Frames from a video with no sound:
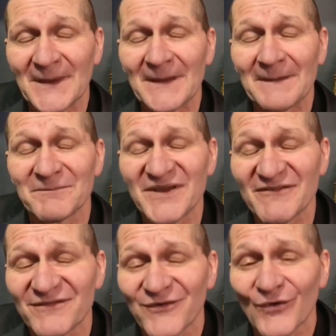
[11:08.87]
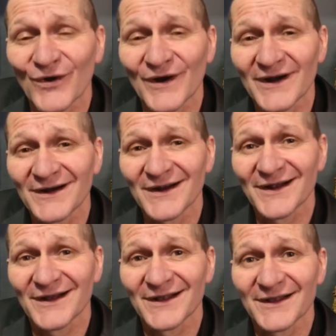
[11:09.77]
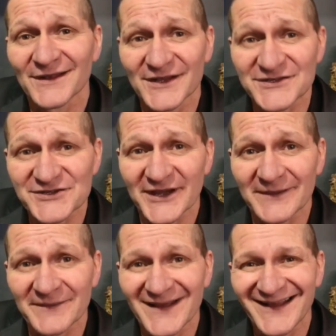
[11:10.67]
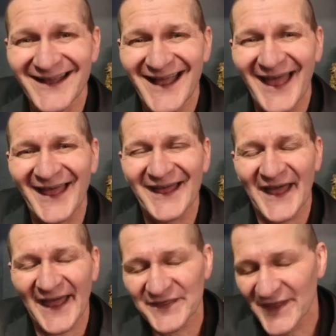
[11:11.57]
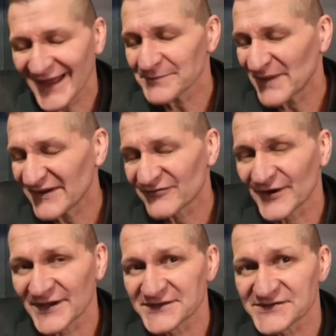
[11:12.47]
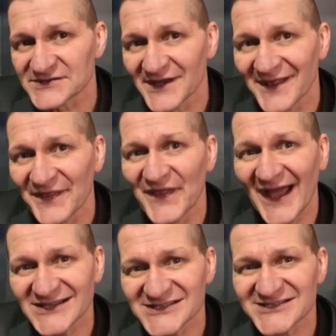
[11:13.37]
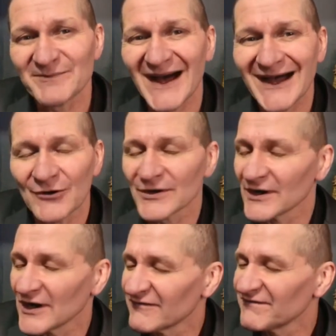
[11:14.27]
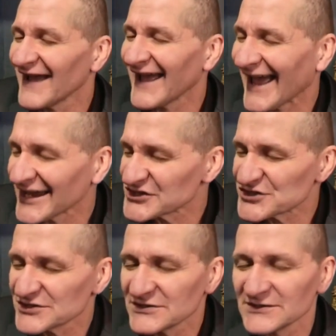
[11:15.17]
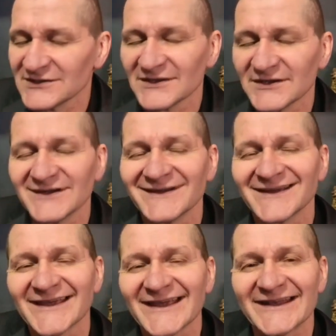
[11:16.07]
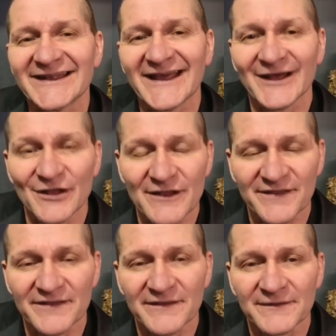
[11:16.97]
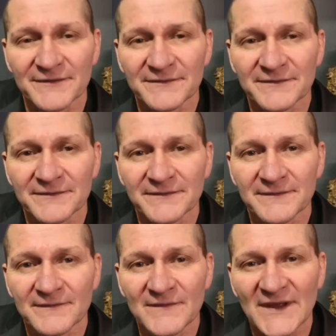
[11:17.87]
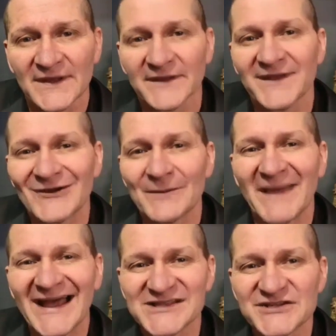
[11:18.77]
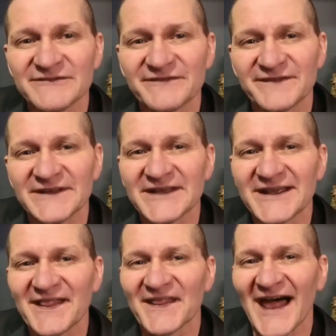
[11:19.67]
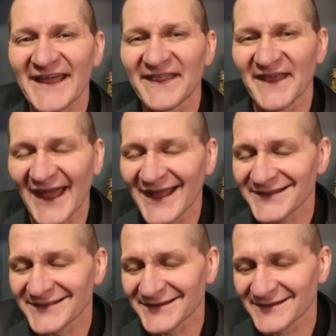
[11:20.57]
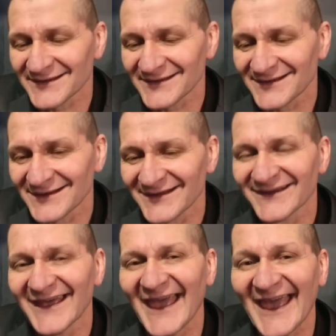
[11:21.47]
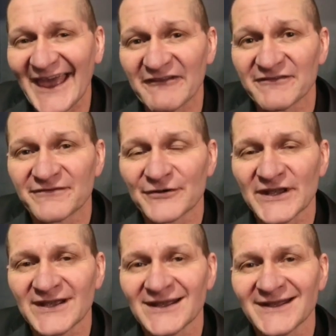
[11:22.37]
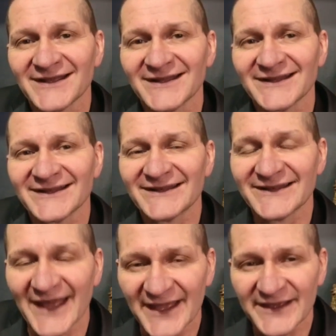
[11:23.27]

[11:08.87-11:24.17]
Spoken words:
Before lunchtime. And that, my friends, that's the power of action in health. Now imagine feeling like that every day.